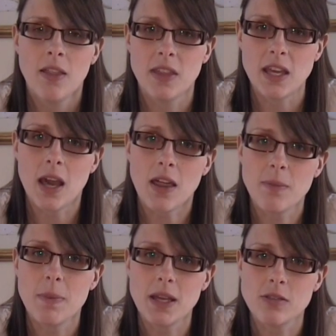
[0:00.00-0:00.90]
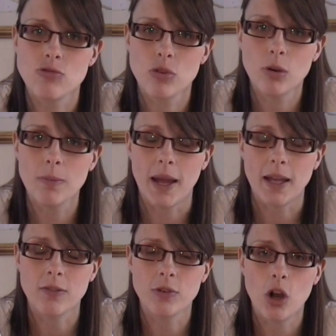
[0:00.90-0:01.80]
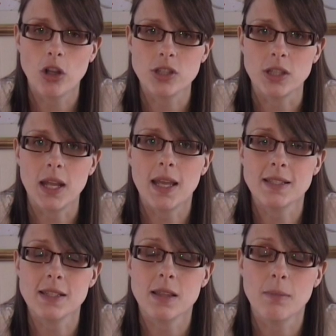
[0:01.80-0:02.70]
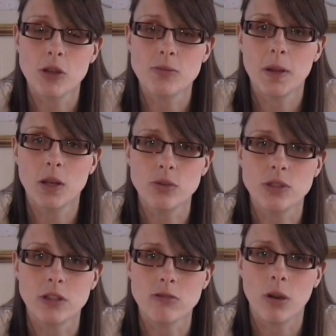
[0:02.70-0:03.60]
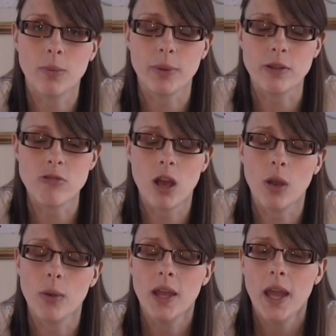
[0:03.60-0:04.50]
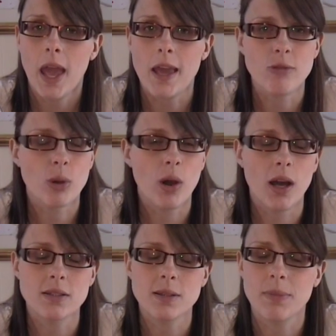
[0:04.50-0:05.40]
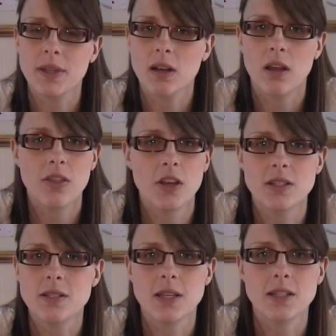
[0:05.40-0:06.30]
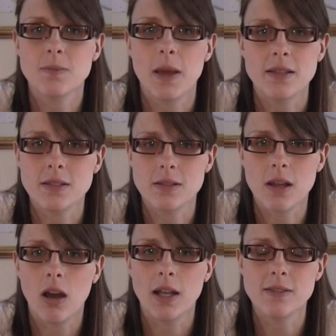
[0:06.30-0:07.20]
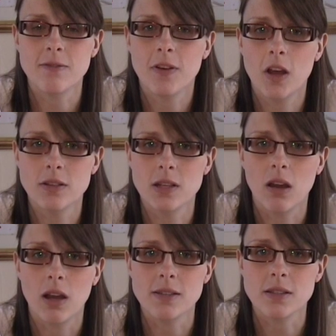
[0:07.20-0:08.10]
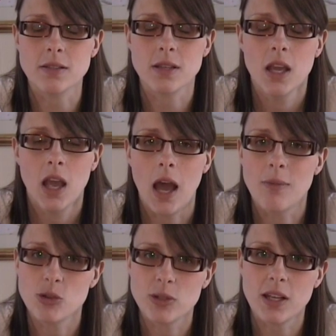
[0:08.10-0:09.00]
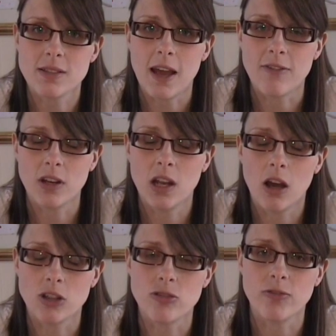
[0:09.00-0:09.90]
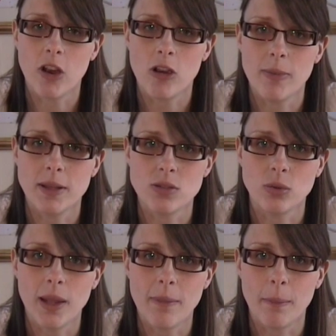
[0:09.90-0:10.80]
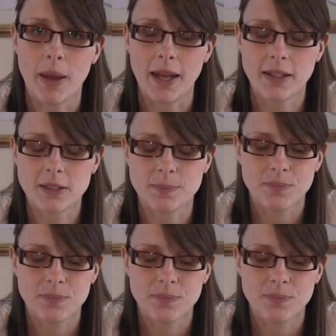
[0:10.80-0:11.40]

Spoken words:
The other biggest drawback of cotton is it's the most polluting crop we grow. It requires something like 36 pesticides and fertilisers, so it does have a large environmental impact.